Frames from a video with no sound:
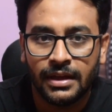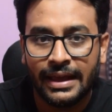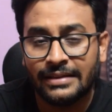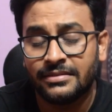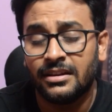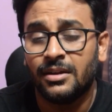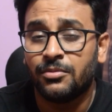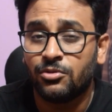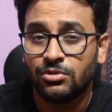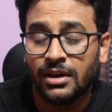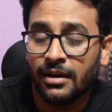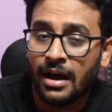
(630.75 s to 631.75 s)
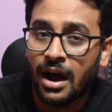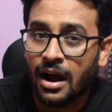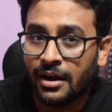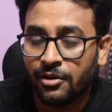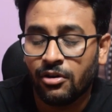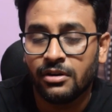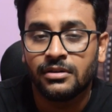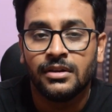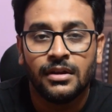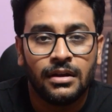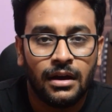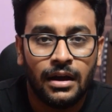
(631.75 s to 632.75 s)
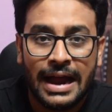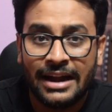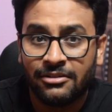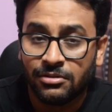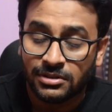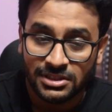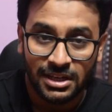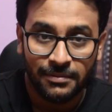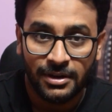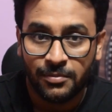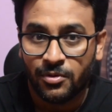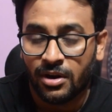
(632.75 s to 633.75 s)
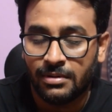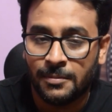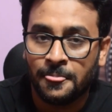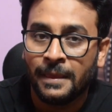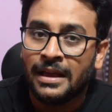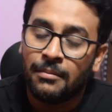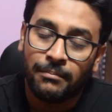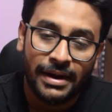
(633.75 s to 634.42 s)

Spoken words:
excel up to the hard or advanced level problems.